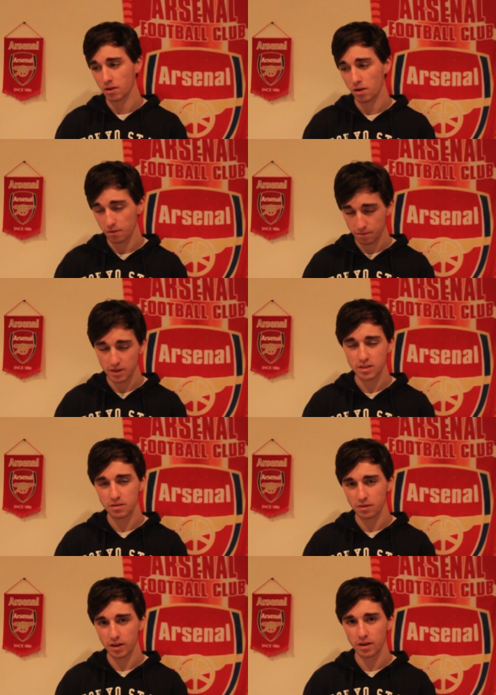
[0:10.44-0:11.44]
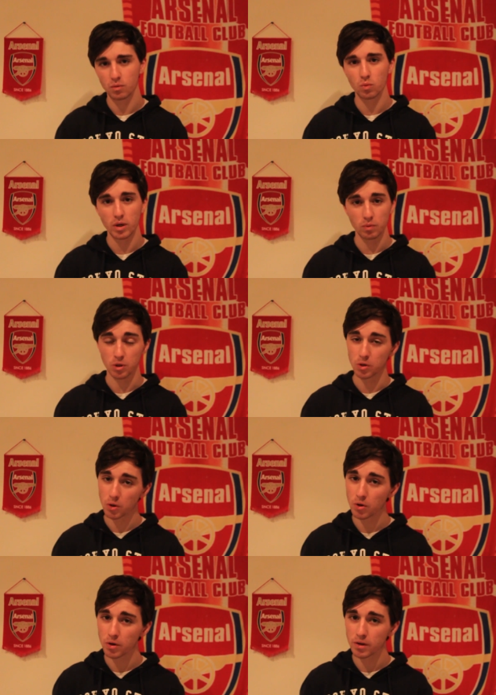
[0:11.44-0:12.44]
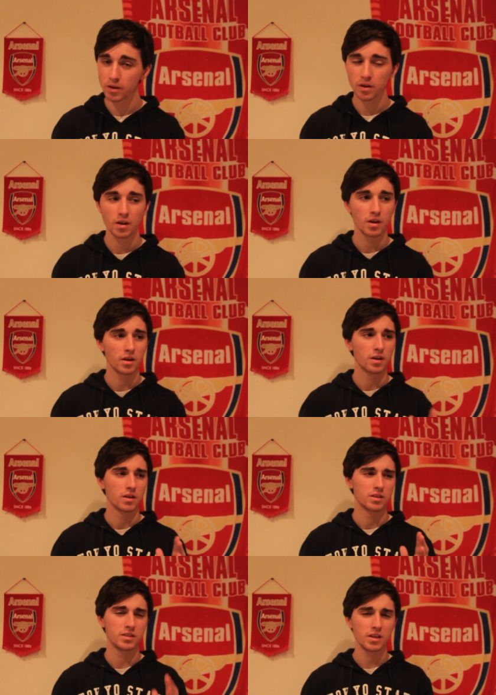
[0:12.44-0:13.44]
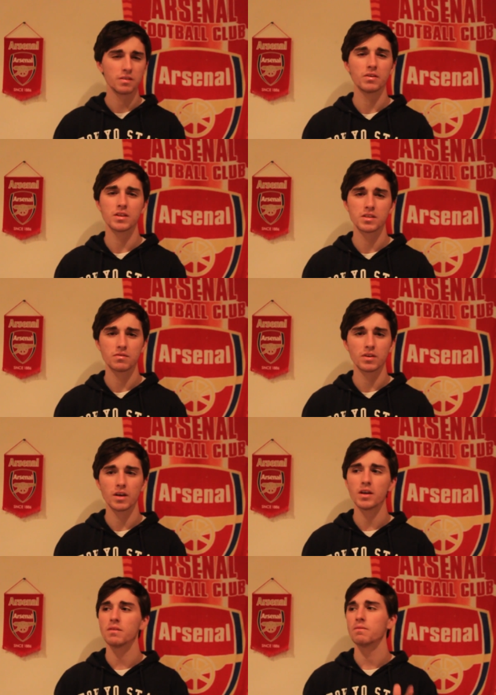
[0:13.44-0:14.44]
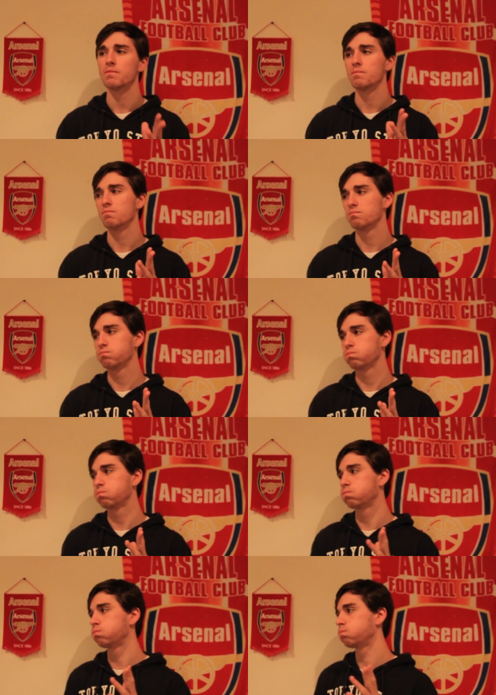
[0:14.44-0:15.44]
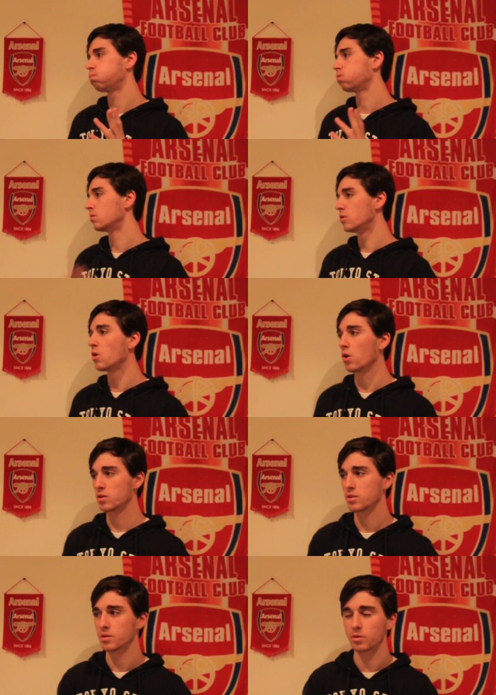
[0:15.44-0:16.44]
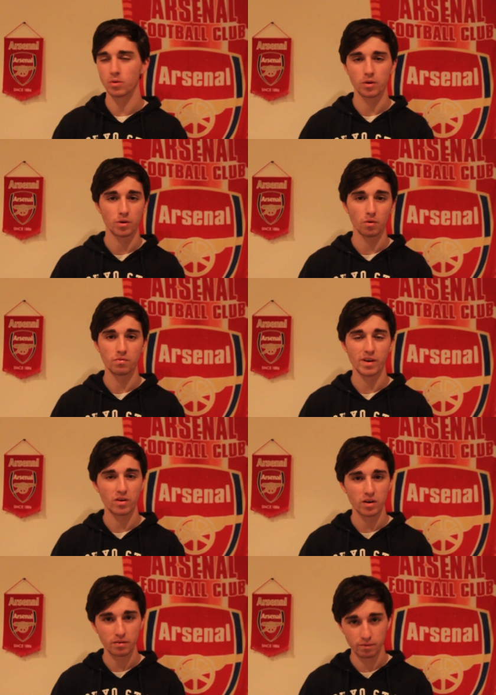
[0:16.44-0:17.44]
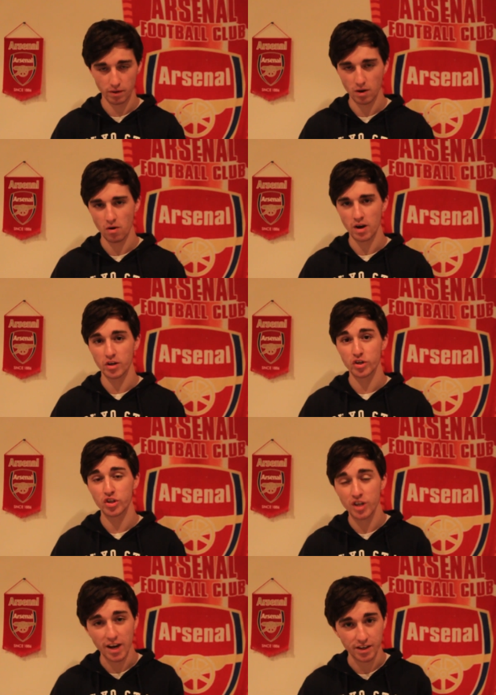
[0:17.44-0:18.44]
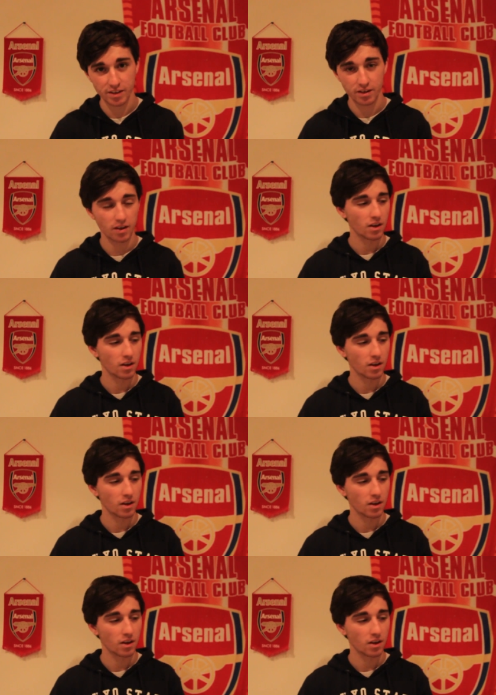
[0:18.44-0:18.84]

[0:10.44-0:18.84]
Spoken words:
Offensively, we were good. Defensively, not good at all. Very, very shit.